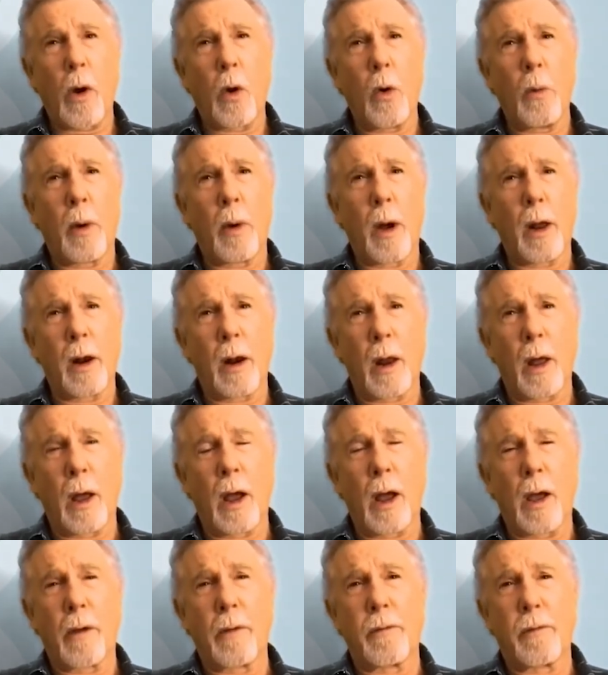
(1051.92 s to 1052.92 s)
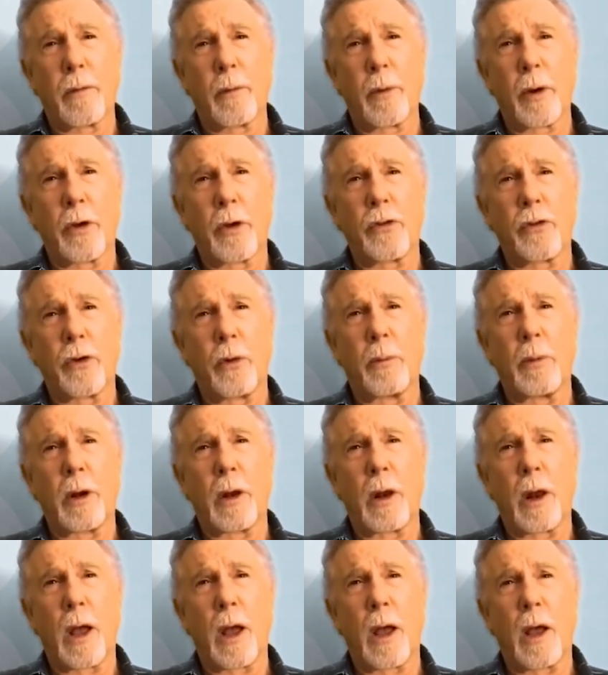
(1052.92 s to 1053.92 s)
my life, when I saw my
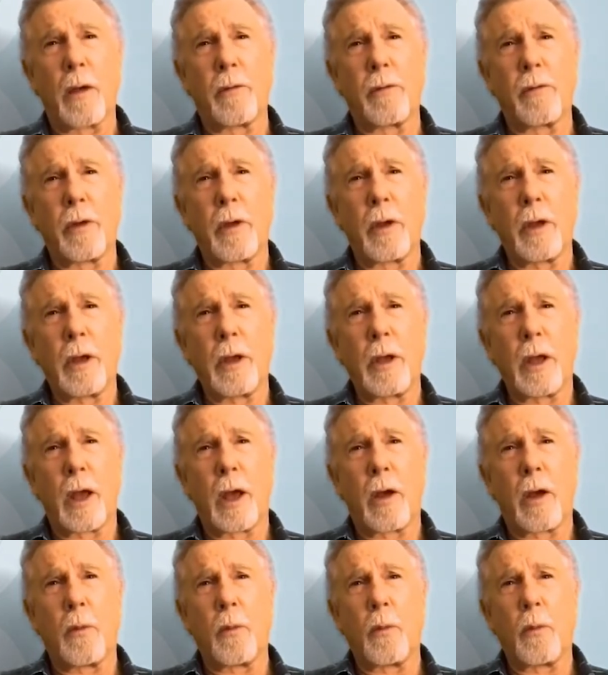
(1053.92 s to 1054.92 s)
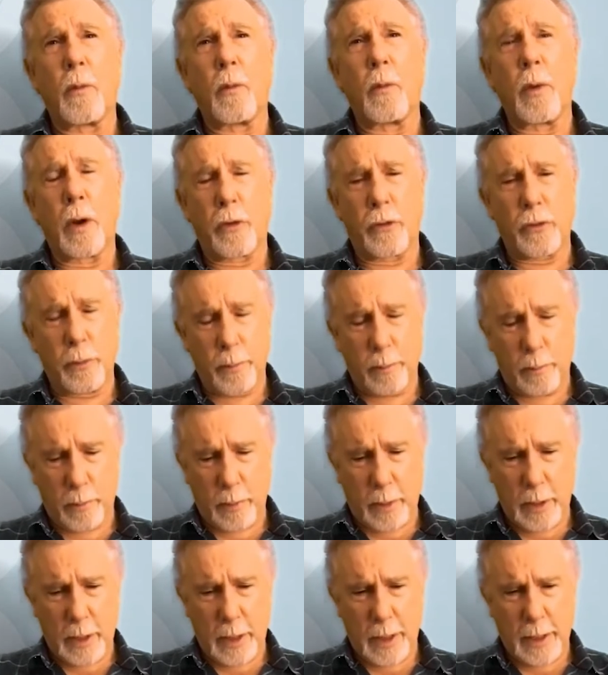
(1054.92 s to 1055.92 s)
life, when I was in
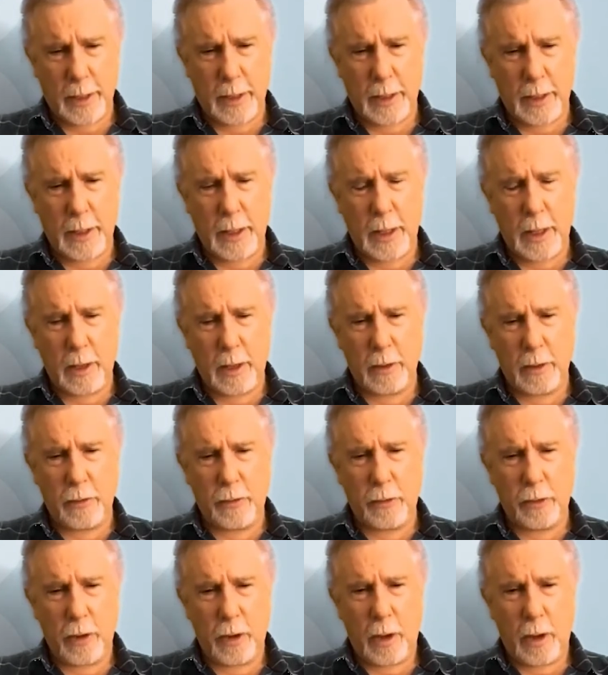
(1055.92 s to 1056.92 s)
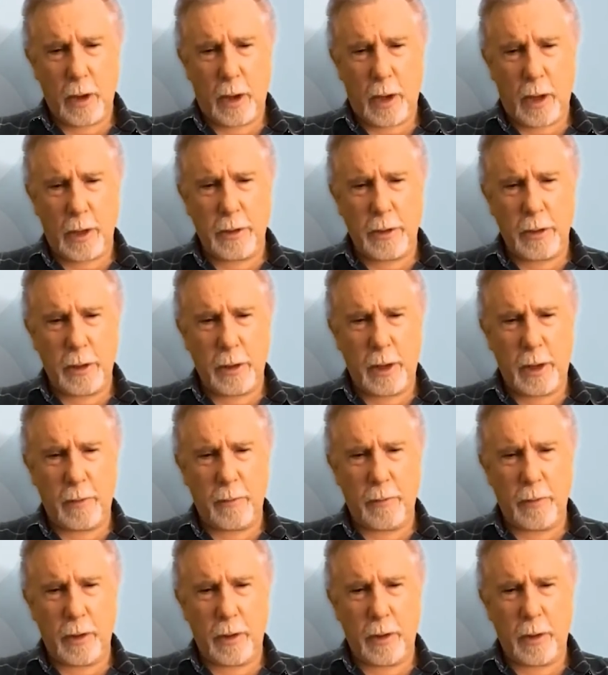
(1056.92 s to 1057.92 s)
my younger years, I did
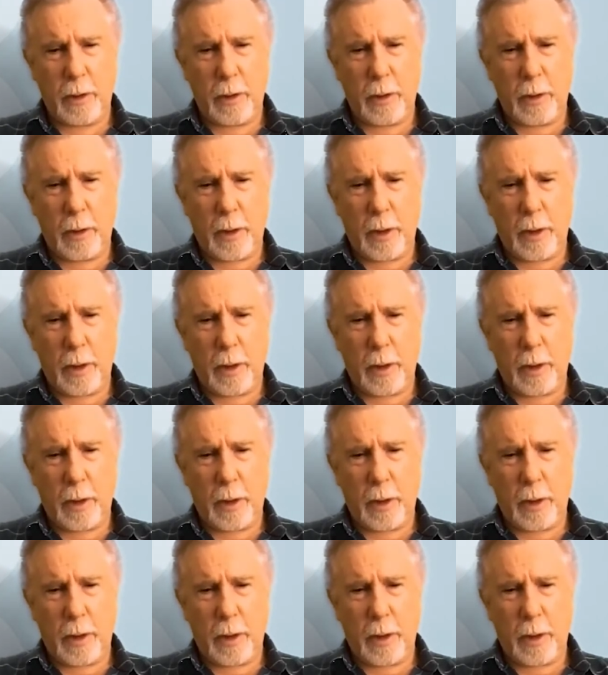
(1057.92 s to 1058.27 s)
have a